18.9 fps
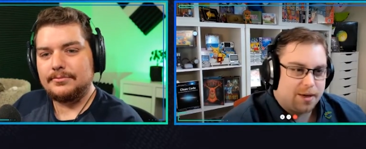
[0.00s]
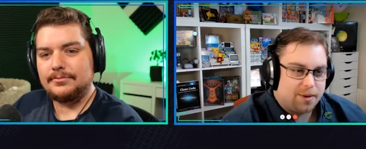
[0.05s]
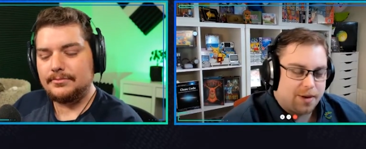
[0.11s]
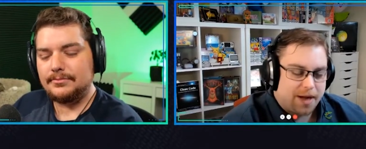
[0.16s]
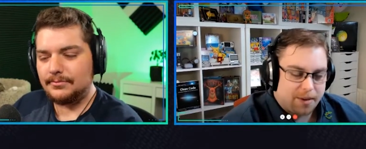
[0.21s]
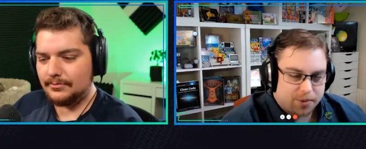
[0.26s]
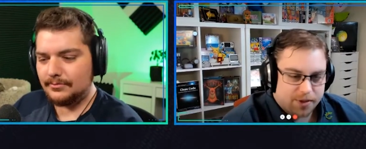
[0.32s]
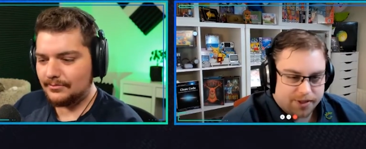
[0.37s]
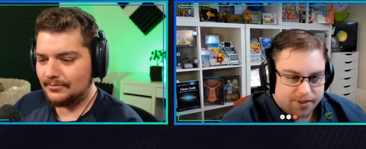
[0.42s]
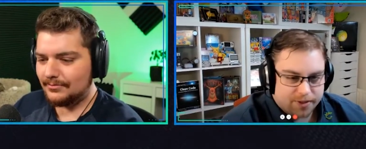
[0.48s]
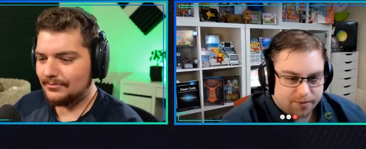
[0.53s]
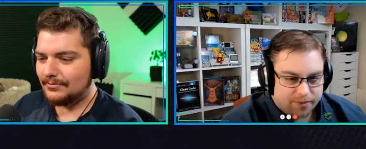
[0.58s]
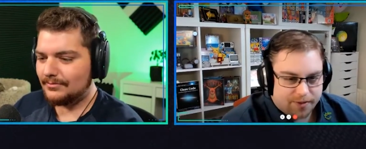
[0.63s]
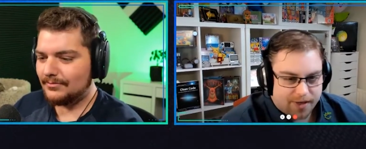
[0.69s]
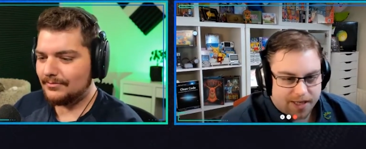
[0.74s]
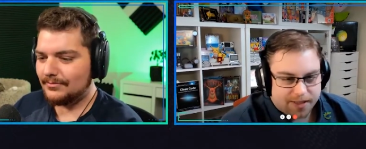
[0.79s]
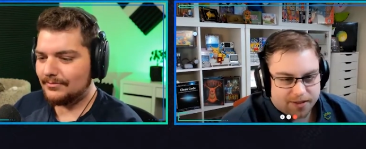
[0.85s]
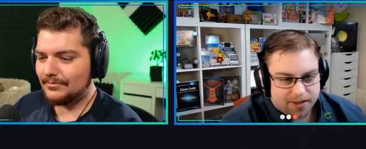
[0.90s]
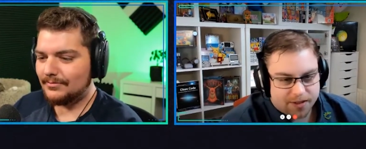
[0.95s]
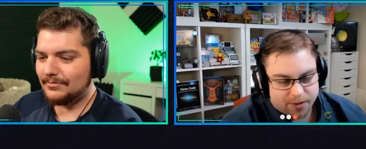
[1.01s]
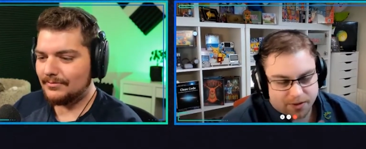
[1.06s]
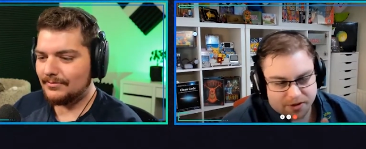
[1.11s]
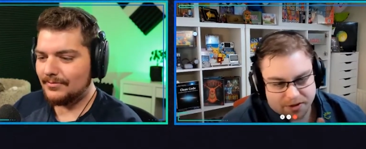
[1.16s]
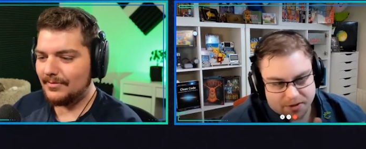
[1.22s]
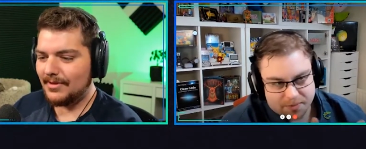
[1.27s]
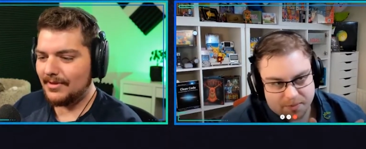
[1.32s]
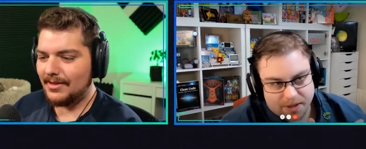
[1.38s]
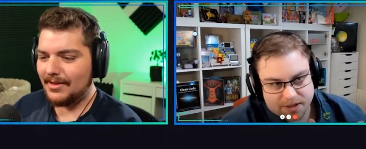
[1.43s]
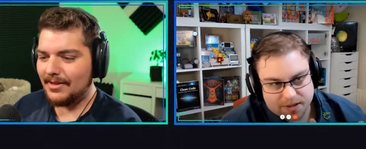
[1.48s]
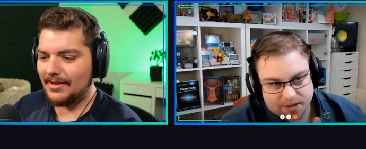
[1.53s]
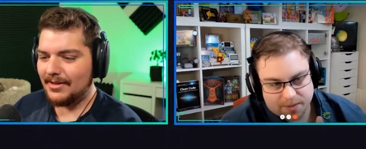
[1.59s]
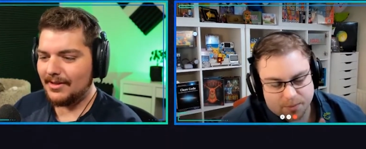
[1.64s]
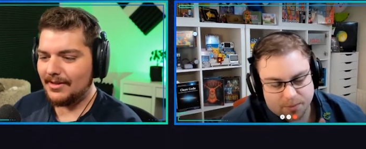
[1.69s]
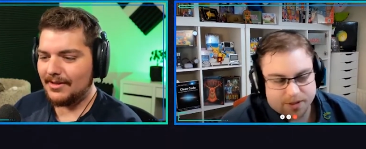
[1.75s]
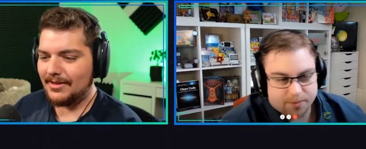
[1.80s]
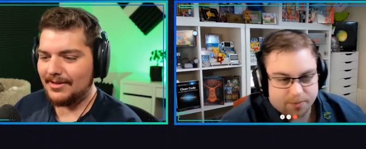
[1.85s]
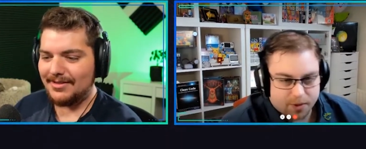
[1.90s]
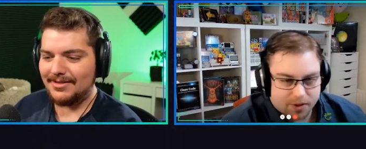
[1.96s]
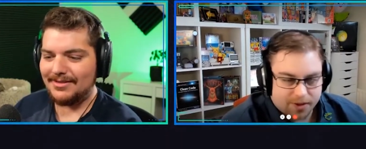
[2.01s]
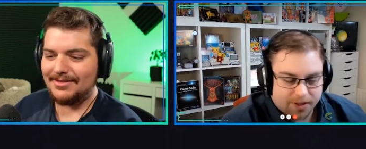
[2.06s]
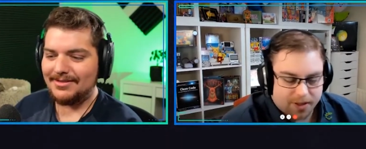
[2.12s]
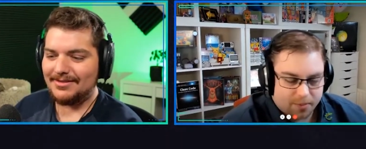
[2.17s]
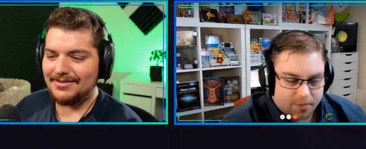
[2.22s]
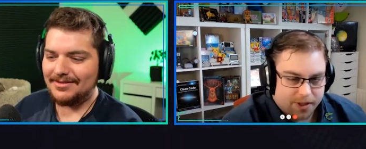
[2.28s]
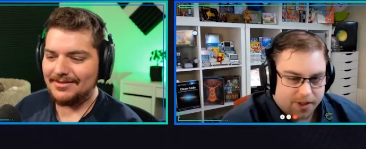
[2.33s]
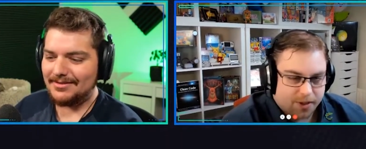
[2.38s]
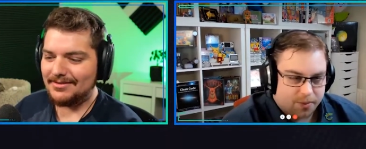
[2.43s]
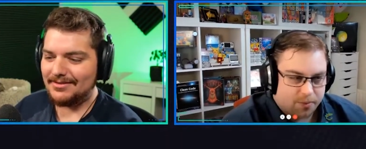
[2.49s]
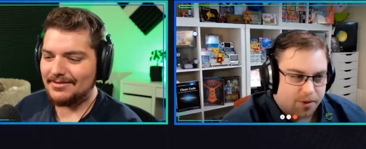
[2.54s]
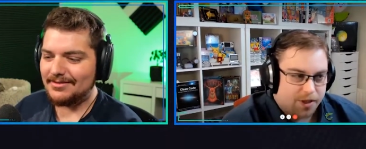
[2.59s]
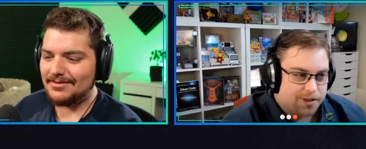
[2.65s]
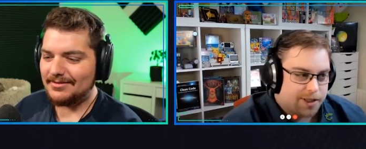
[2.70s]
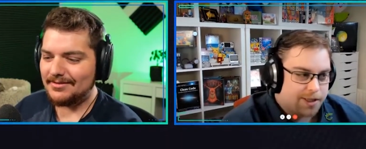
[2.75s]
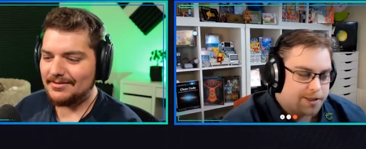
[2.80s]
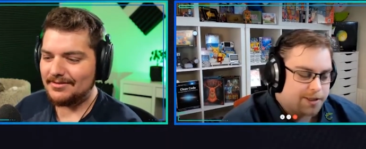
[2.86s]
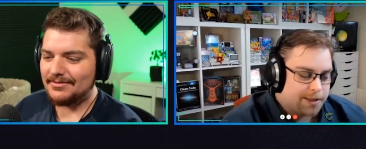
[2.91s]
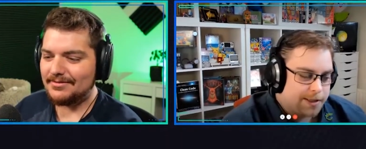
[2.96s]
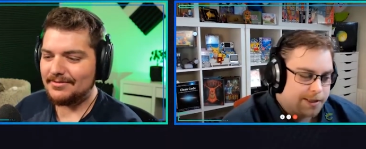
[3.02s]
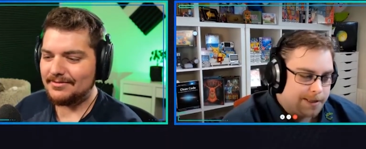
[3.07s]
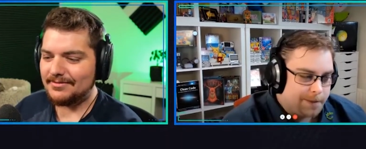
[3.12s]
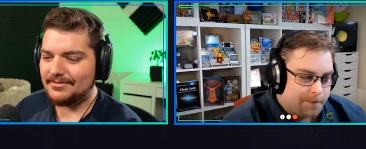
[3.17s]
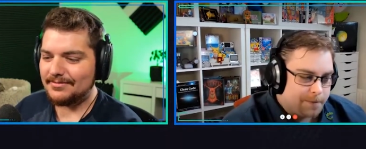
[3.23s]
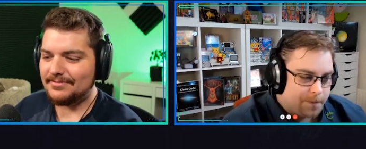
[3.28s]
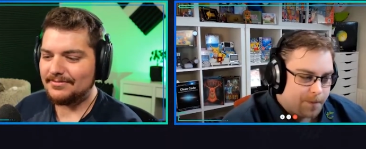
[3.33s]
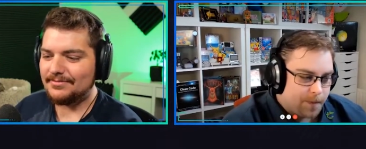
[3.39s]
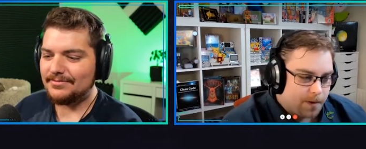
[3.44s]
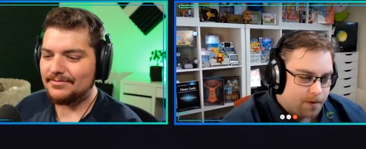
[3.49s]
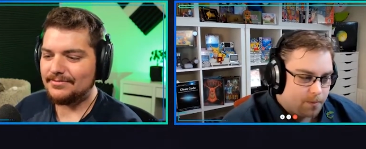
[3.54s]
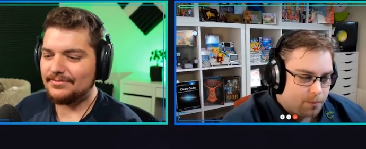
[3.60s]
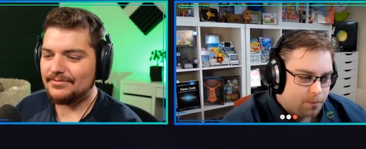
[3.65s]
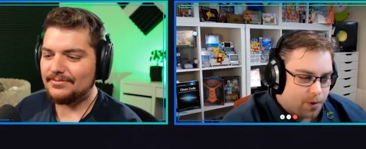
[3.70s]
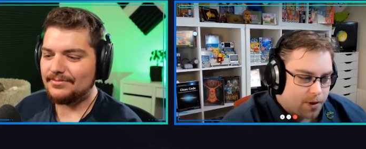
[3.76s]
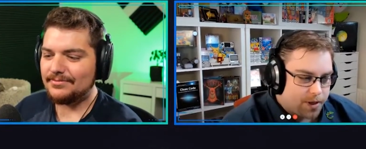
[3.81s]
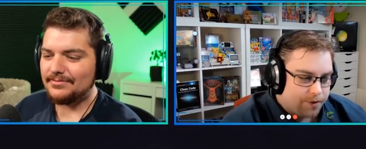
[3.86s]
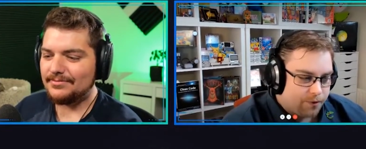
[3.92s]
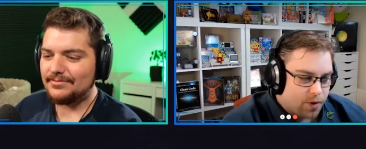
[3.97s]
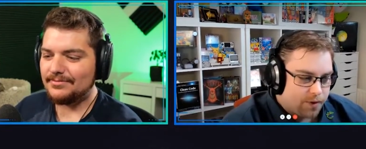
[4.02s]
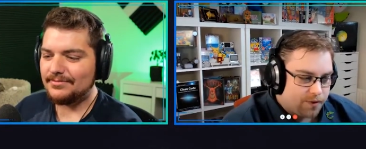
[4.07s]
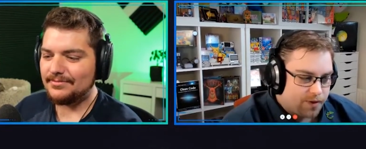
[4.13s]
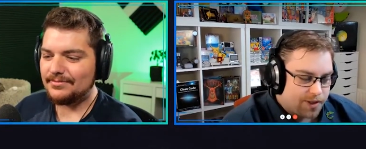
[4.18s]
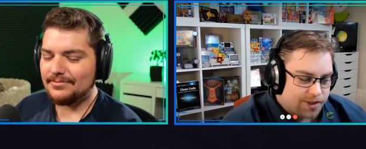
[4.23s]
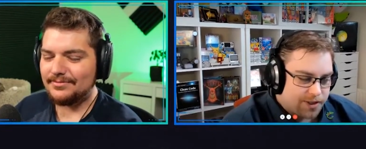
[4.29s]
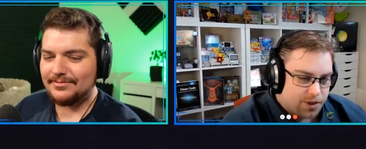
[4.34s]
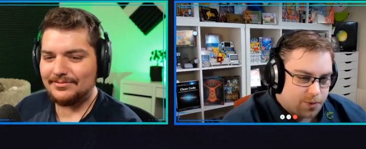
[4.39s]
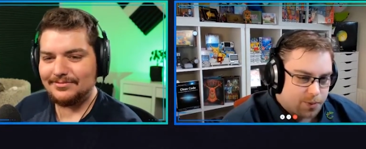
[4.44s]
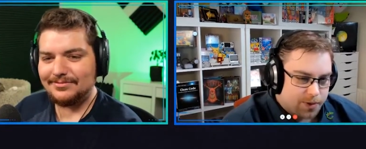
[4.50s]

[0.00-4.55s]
Speaker 1: happens so fast that you can just basically press a button and build your project. But if you ever listen to a